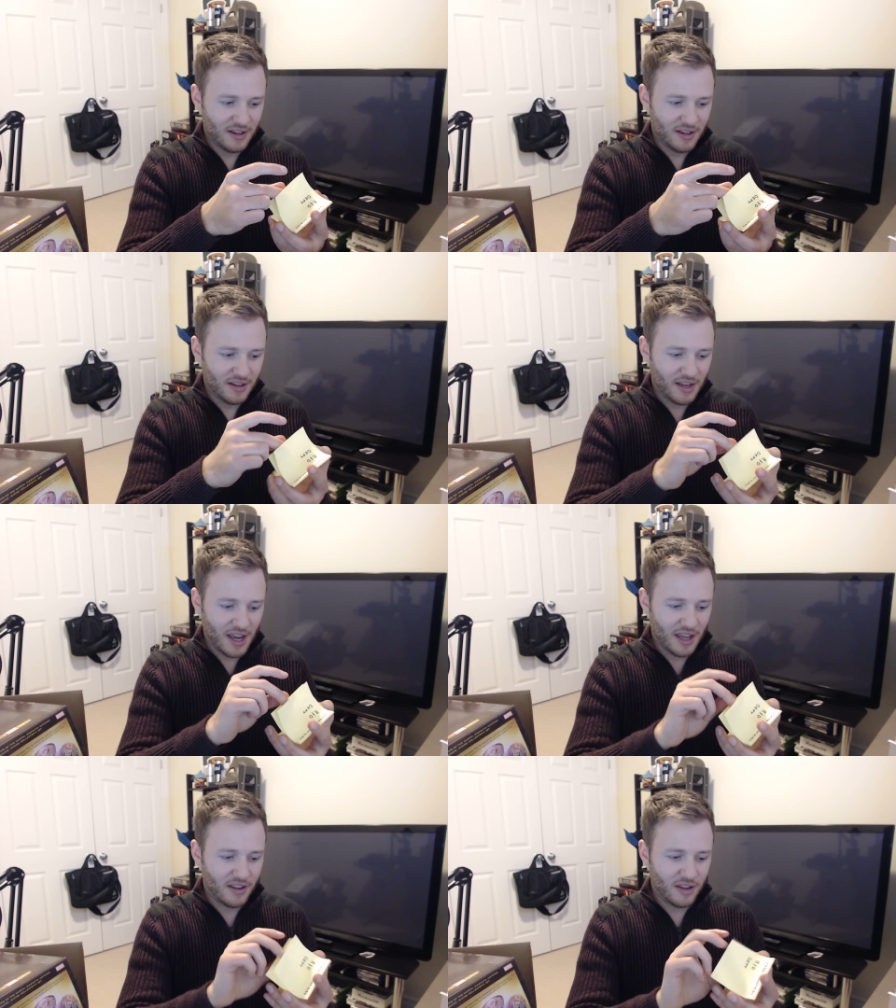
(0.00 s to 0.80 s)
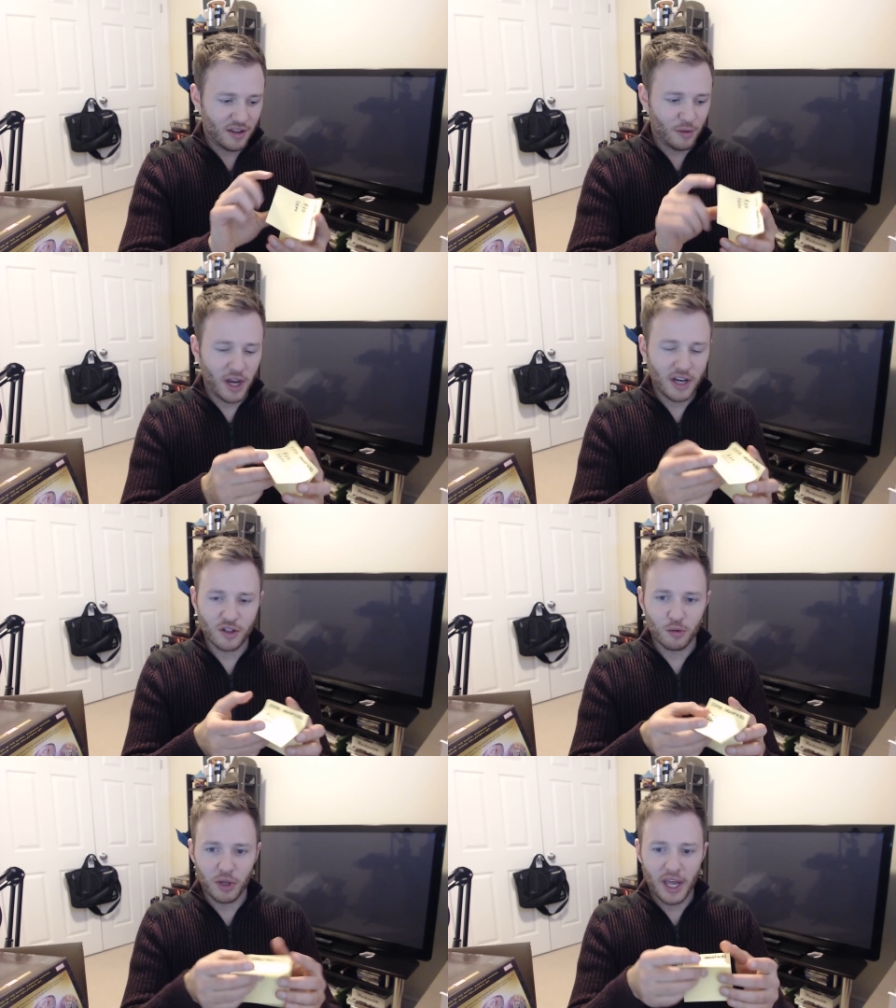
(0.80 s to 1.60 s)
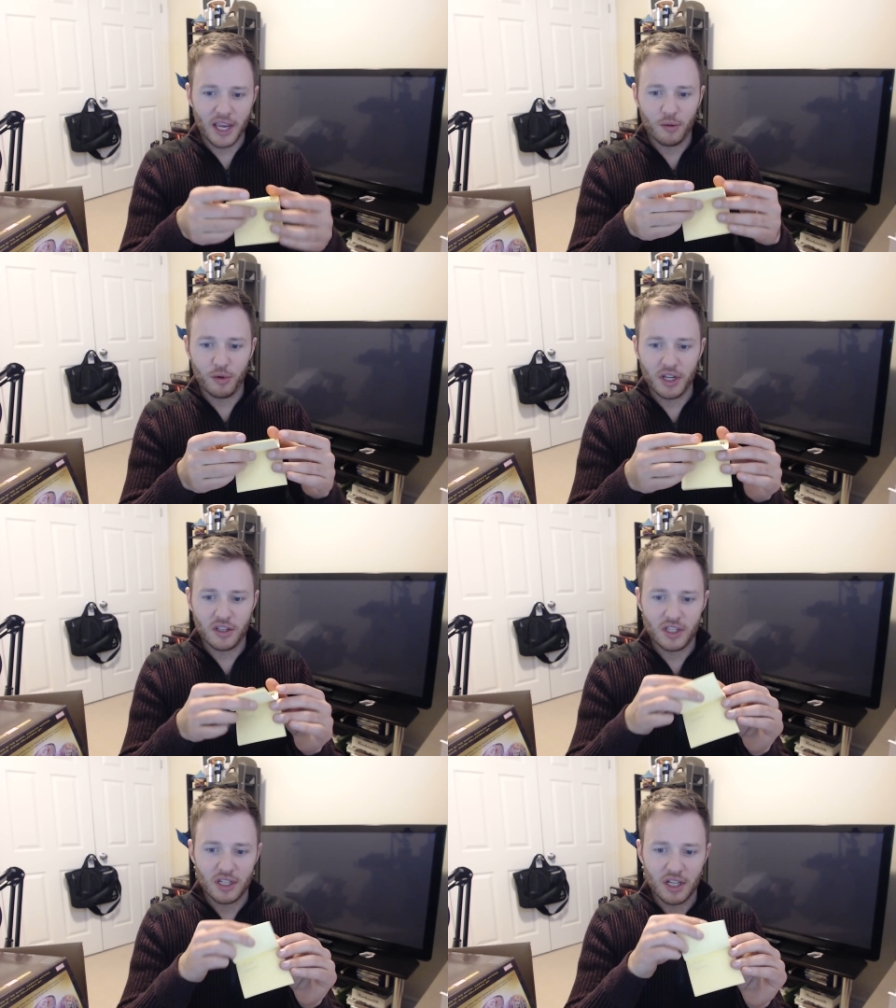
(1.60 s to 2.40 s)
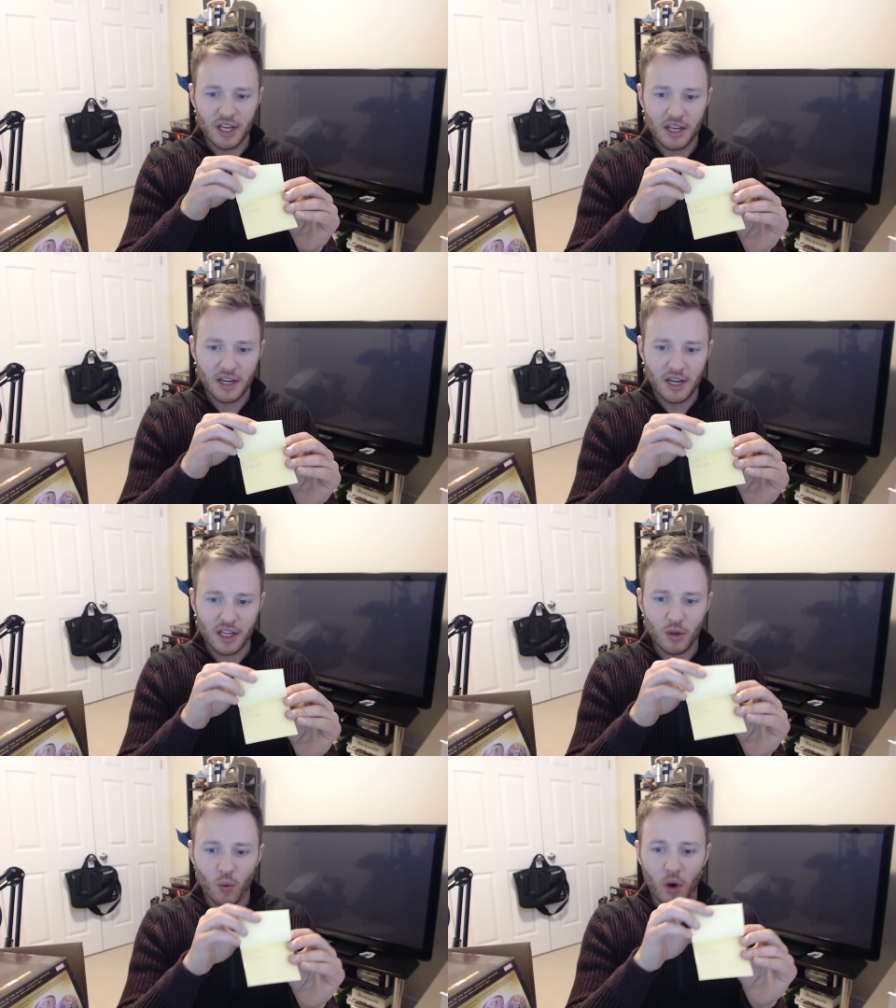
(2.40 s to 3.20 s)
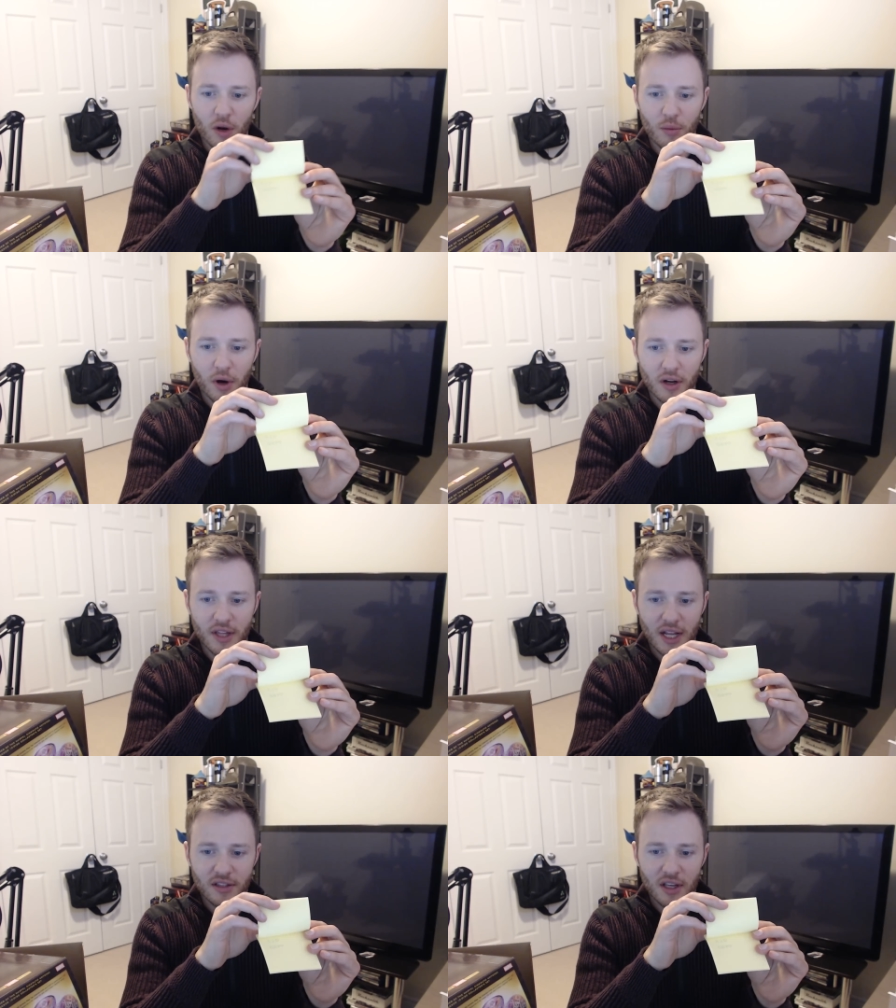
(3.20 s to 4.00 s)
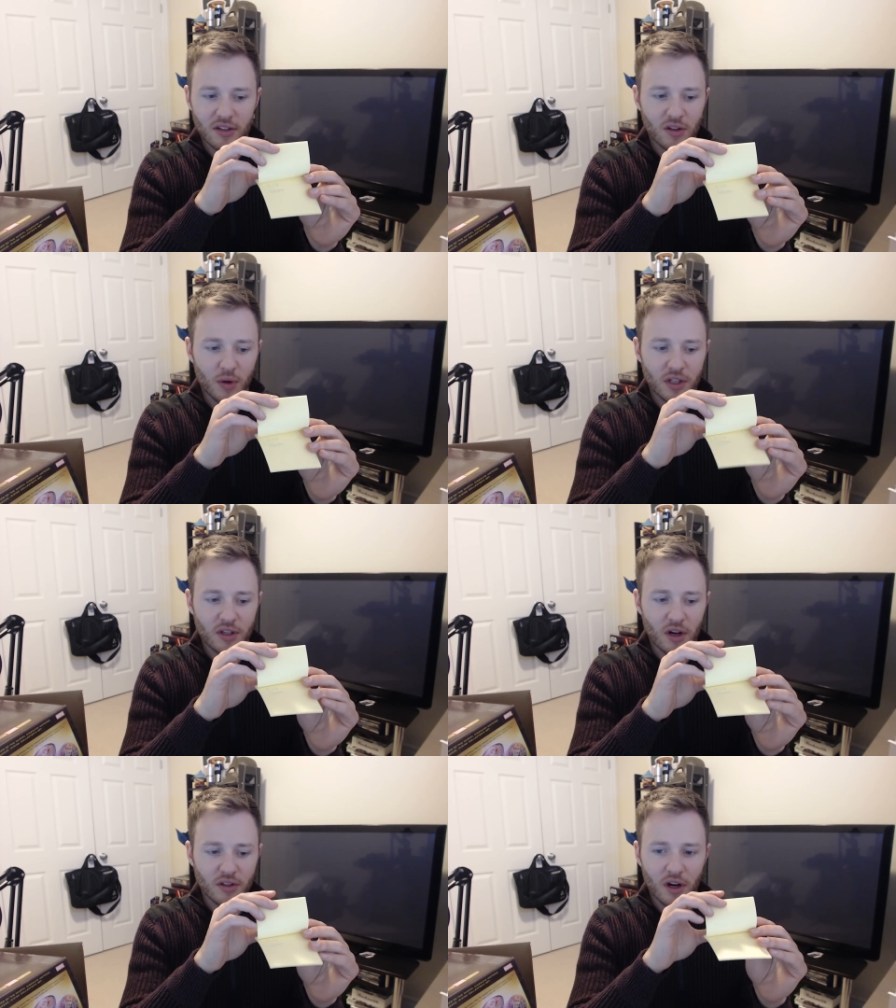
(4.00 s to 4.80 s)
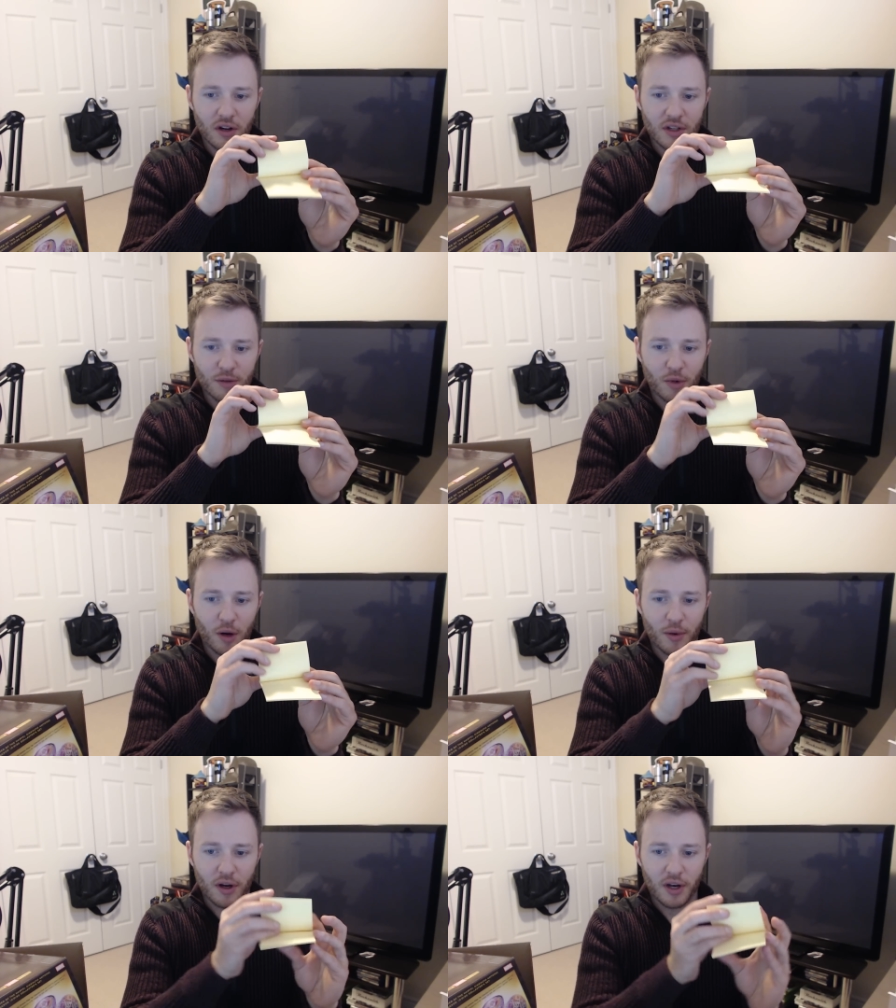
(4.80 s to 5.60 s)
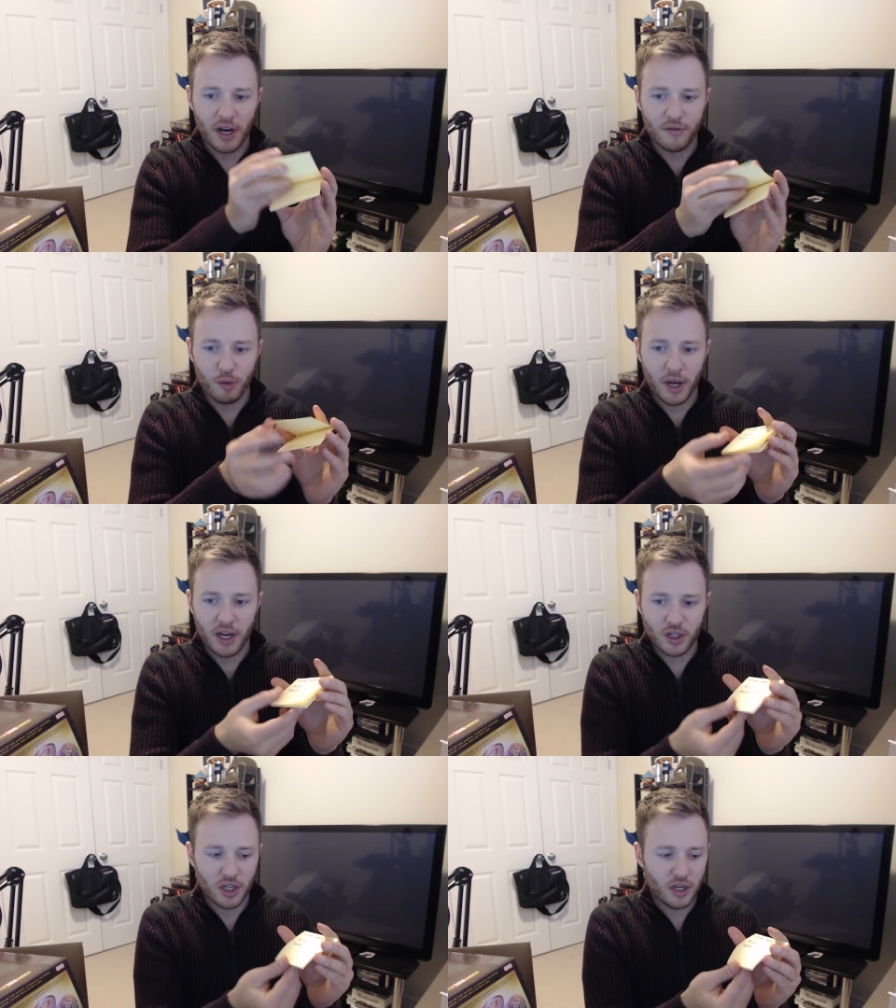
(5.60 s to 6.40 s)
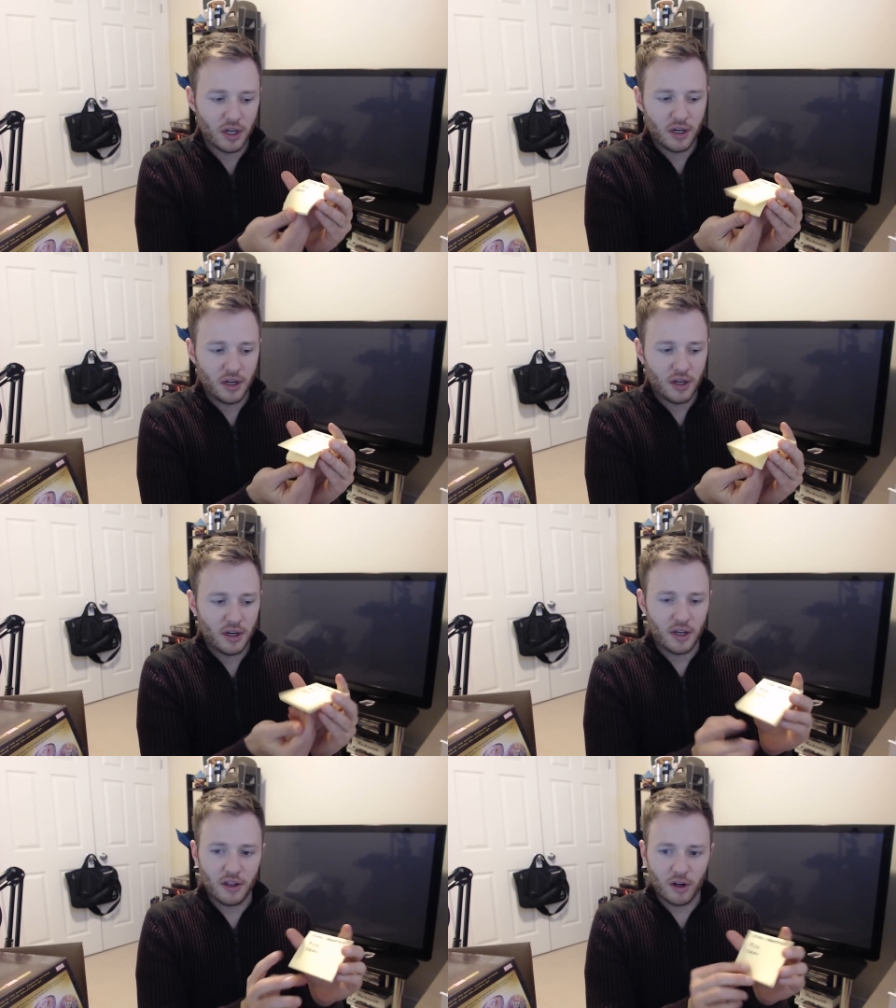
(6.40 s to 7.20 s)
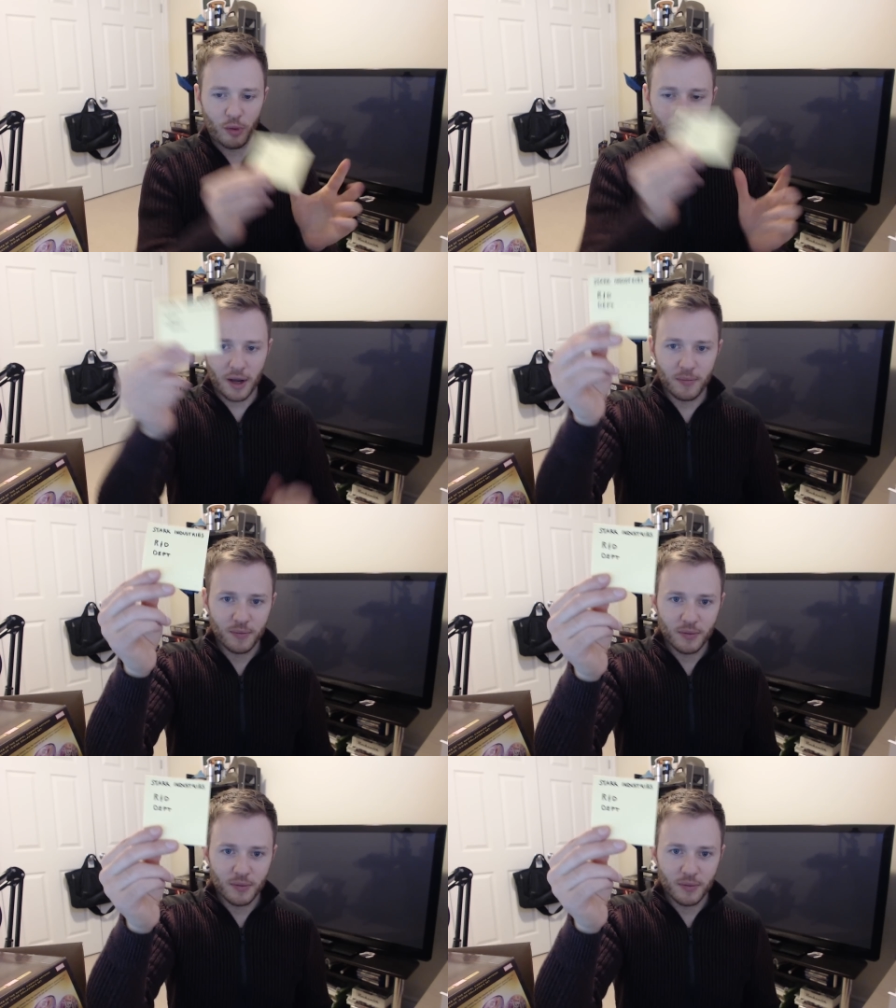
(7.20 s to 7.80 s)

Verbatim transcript: yeah, the pages are blank, but you can see like kind of like the watermark that says Tony Stark's R&D department on every page in the notepad.